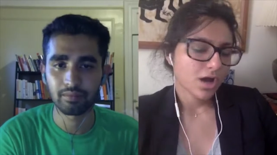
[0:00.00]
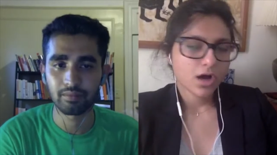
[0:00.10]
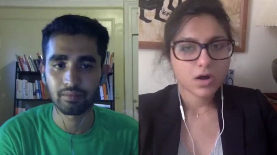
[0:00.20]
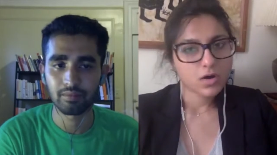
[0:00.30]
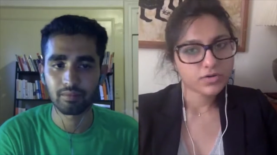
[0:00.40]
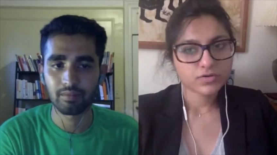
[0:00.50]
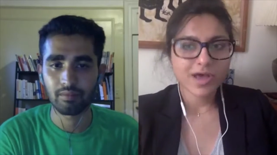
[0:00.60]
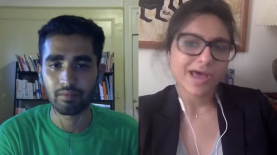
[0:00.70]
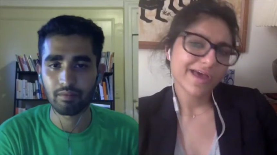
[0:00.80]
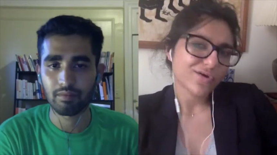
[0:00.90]
Speaker 1: oh, you know,
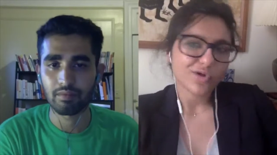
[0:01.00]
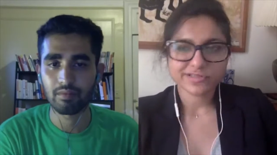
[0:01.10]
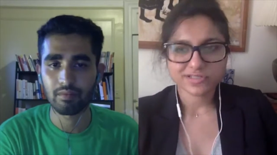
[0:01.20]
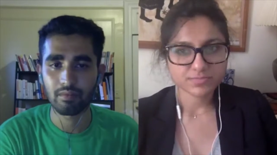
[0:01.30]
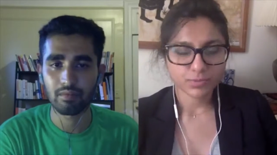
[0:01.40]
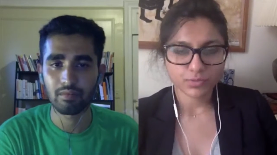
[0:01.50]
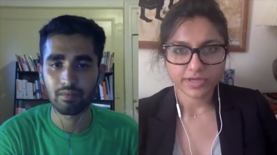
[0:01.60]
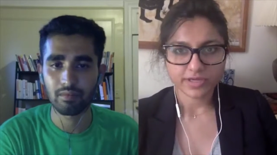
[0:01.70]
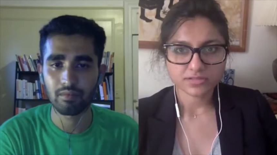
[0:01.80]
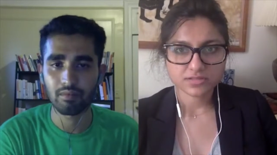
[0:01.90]
I had all these
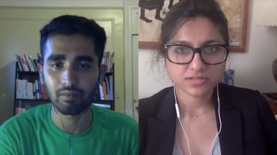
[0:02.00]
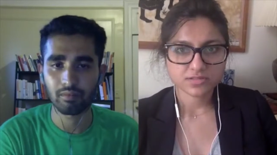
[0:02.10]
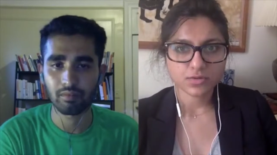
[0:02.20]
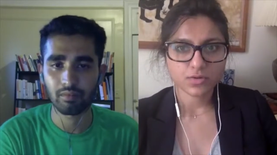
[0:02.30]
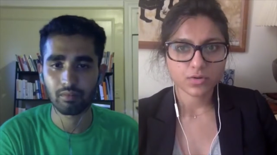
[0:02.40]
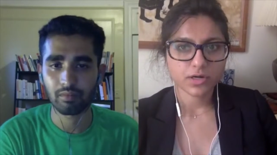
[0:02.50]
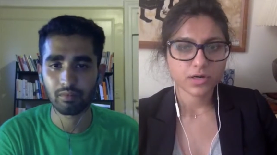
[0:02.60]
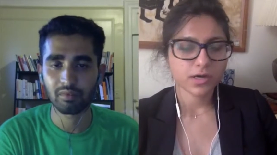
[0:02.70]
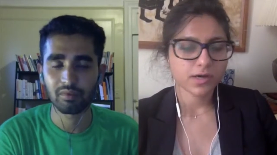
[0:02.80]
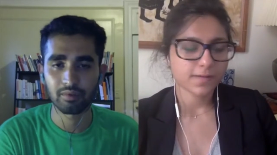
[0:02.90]
points,
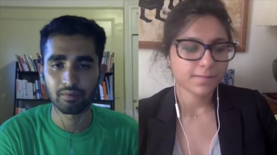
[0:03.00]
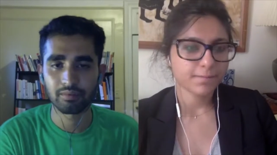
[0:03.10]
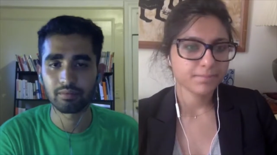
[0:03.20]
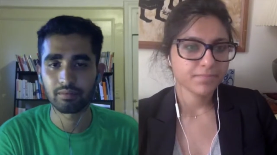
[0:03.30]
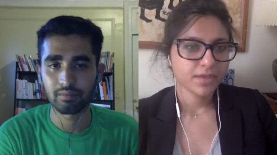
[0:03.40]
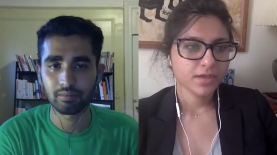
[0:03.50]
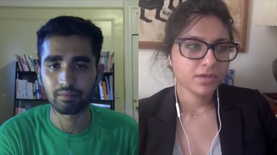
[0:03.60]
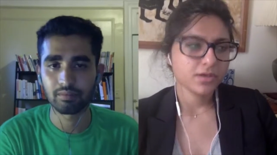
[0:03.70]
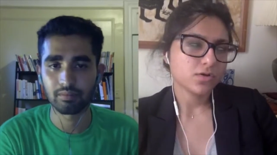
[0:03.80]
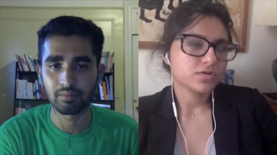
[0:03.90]
or um,
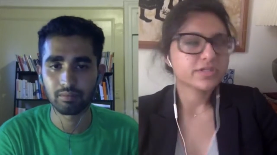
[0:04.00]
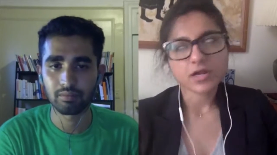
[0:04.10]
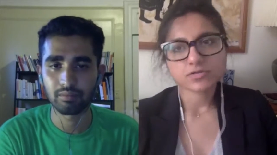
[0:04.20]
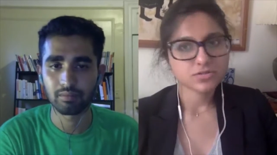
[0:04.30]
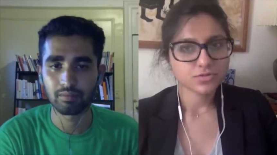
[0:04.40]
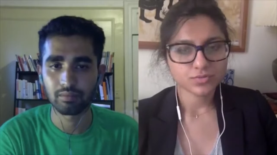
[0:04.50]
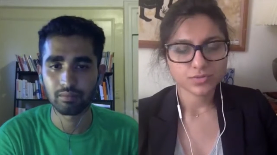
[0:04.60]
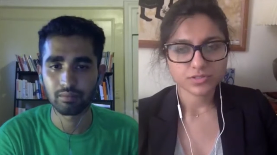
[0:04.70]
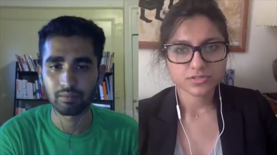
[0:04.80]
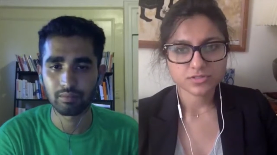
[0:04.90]
you know, dental school
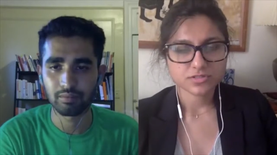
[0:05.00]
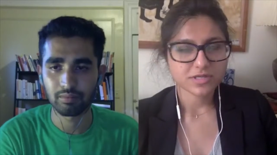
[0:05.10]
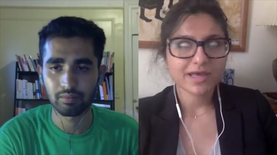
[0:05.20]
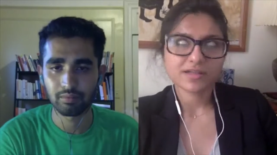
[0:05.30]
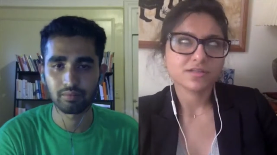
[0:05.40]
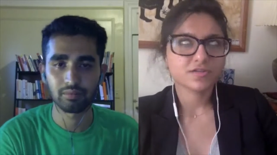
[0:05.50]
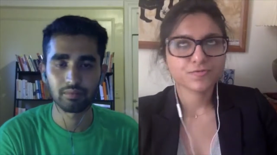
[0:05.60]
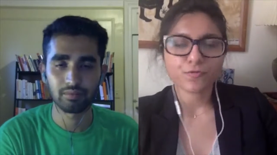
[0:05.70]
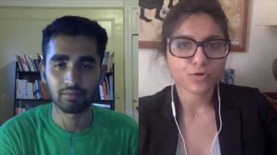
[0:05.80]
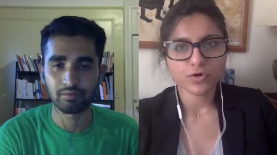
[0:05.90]
was just I had this
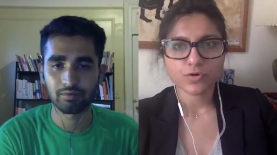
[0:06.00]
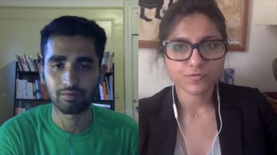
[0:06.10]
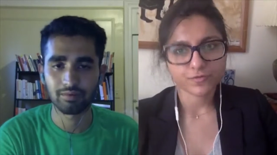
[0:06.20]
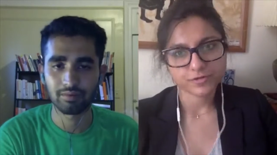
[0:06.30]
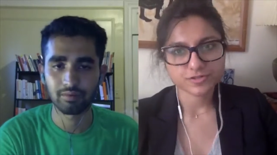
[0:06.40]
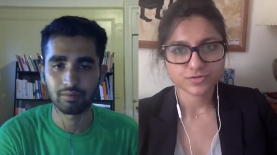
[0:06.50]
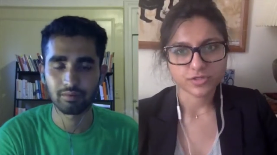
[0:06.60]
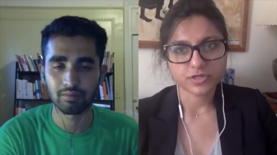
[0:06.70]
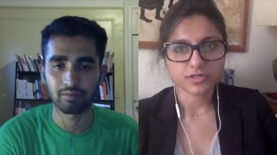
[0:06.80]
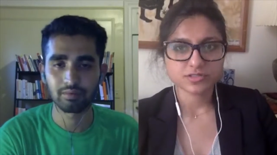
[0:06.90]
4.0 first two
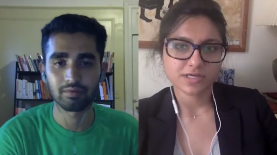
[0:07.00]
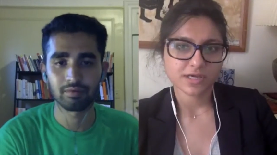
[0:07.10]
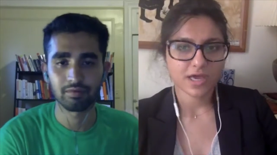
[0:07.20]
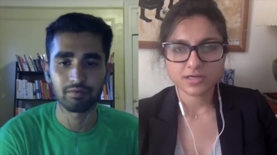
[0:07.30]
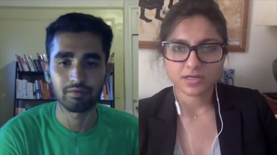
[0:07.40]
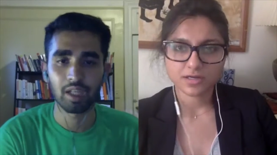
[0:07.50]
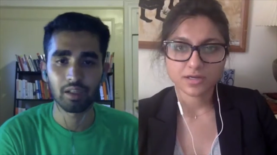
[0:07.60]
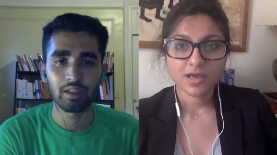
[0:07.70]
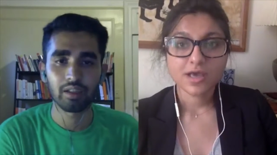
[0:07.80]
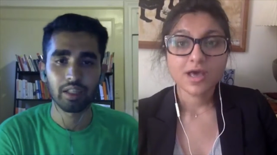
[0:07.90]
years. Like I didn't.
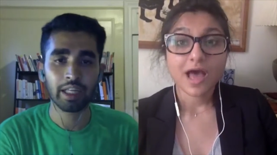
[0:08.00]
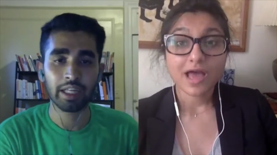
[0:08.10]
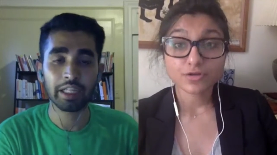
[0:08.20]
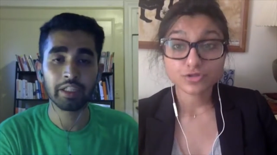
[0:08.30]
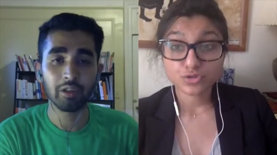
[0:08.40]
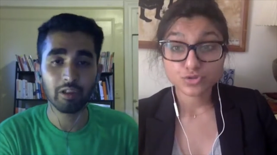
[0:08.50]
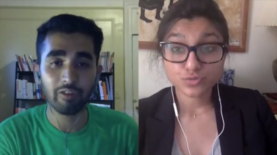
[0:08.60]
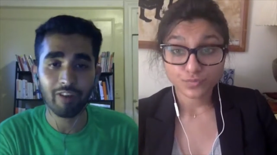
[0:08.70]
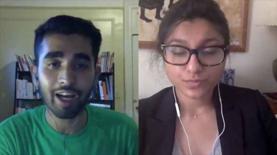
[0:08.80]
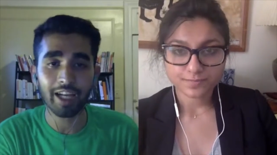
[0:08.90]
And, and I you'll just,
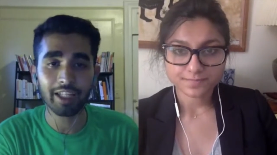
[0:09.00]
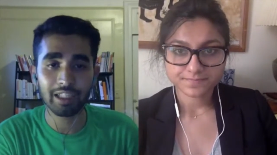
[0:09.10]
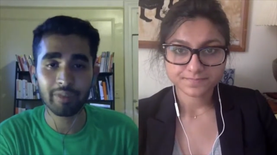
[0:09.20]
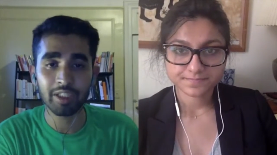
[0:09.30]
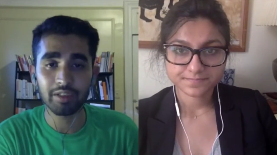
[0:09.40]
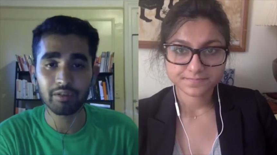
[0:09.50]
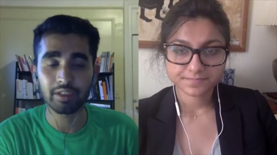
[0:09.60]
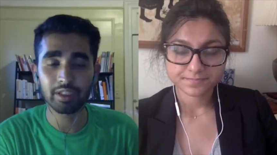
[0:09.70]
Speaker 2: find that many students